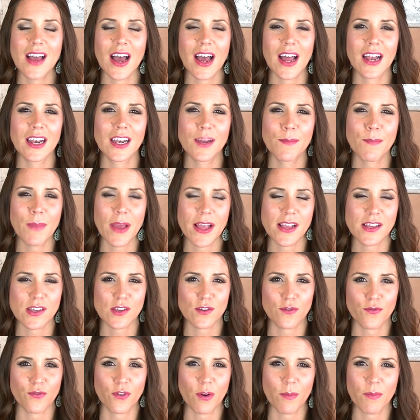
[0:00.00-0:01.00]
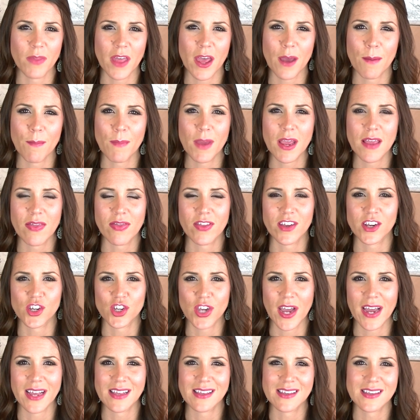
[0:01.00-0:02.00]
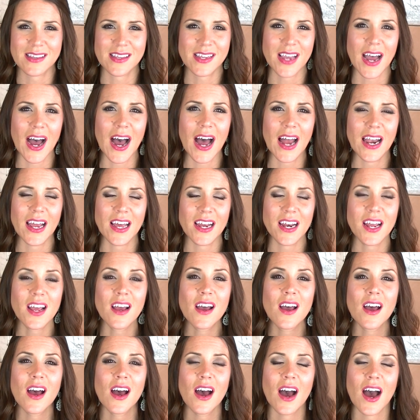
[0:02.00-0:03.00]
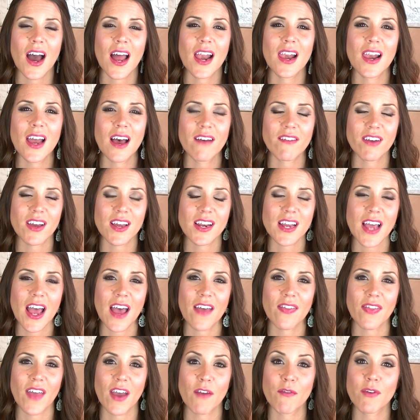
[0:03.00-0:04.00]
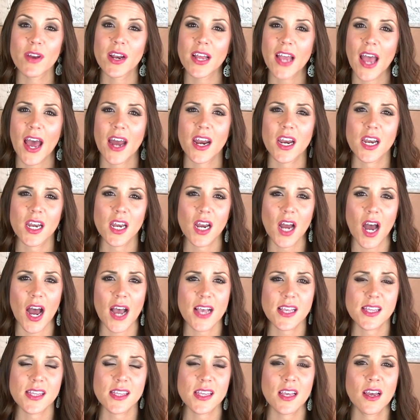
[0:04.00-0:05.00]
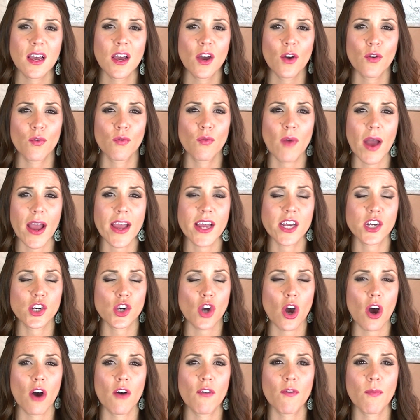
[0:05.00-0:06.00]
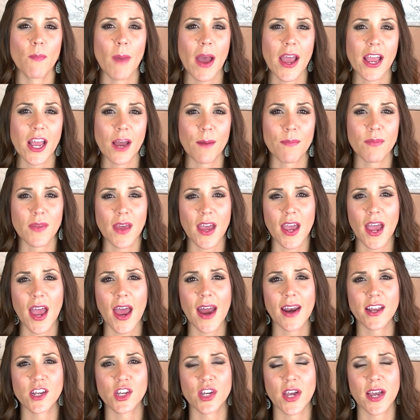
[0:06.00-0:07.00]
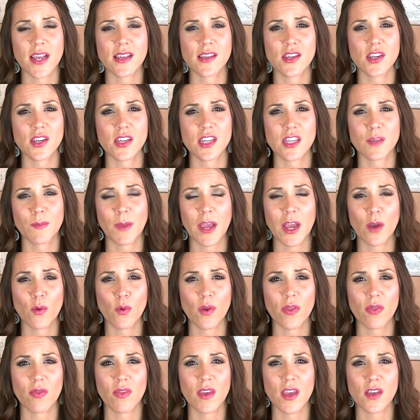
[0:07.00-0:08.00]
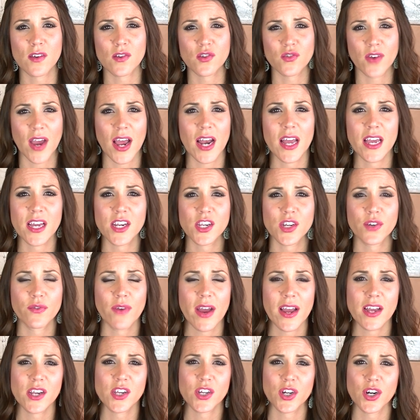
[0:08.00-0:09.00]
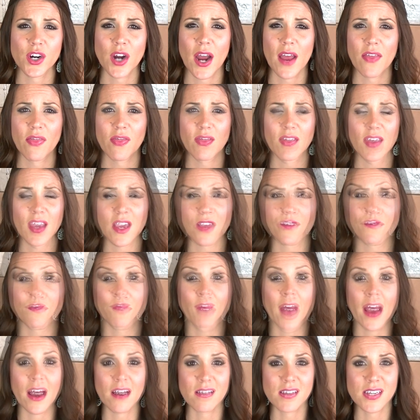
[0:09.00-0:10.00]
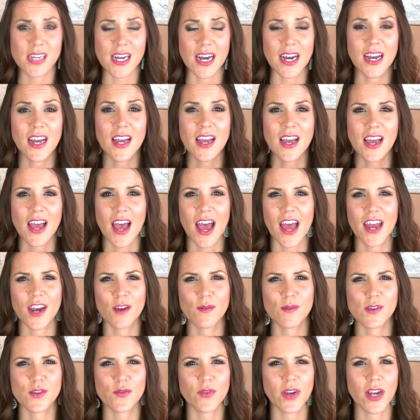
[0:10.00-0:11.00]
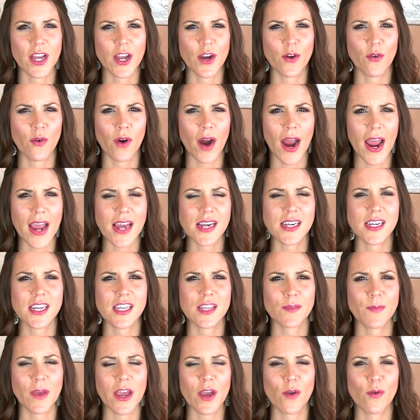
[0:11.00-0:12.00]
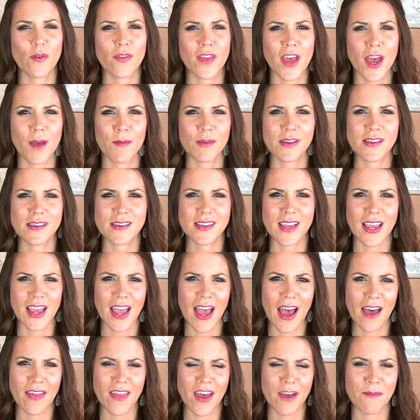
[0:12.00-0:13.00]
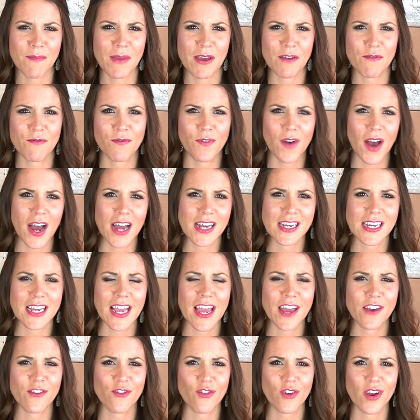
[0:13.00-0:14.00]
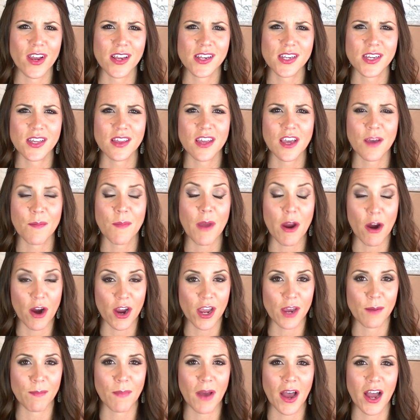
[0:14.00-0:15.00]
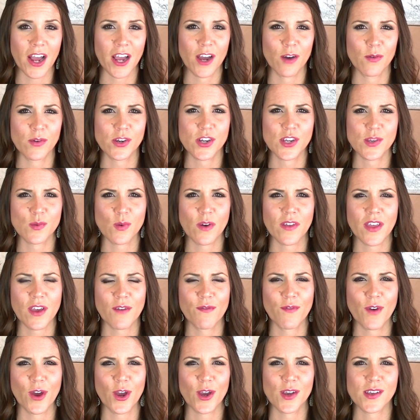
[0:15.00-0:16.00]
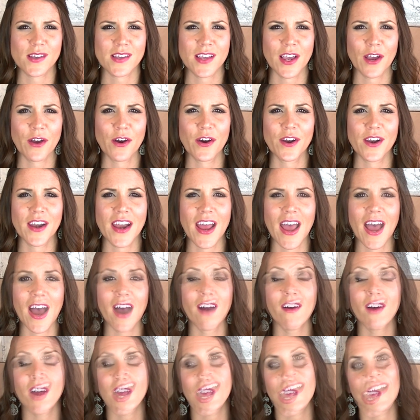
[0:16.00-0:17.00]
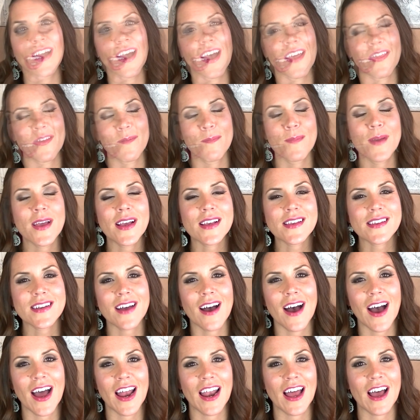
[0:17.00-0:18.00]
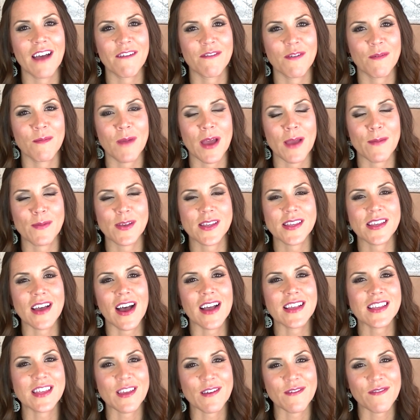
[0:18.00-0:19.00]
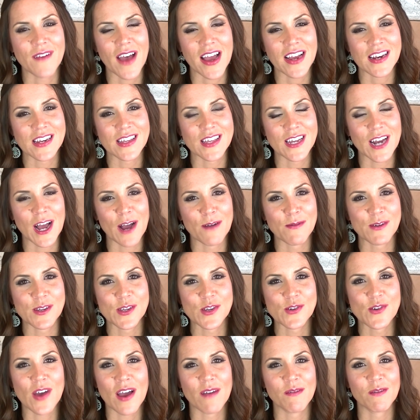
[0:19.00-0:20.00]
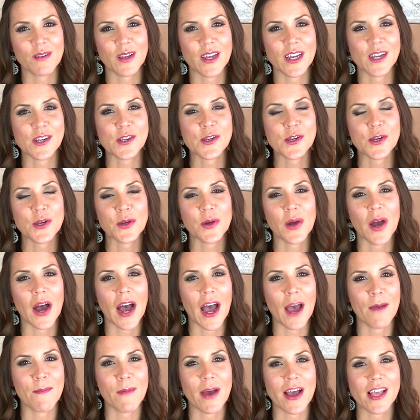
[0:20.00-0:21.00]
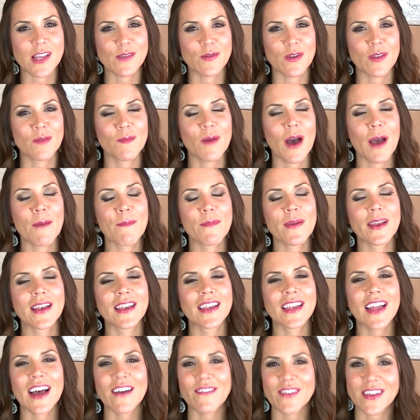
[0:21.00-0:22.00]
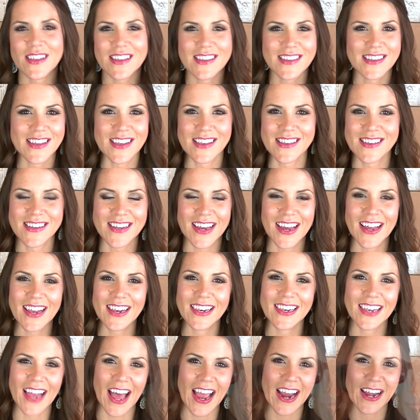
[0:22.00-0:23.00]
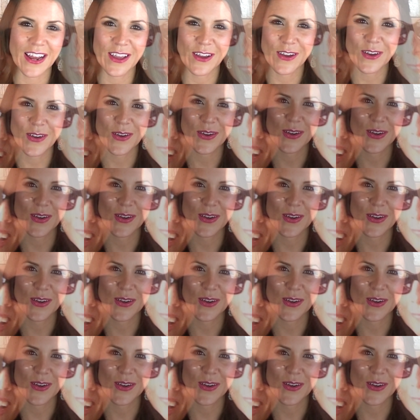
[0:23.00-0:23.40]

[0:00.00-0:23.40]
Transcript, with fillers: uh, lip pencil from them in the shade Scarlet. I love it and they really had a nice range of makeup there. Had a chance to speak with the Australian director and the founder and it was really great to speak with them and see how they've been finding entry into the American market which is what they're focusing on now. And the biggest highlight for me besides the fact that I was travelling to IMATS with my beloved sister Lainey. We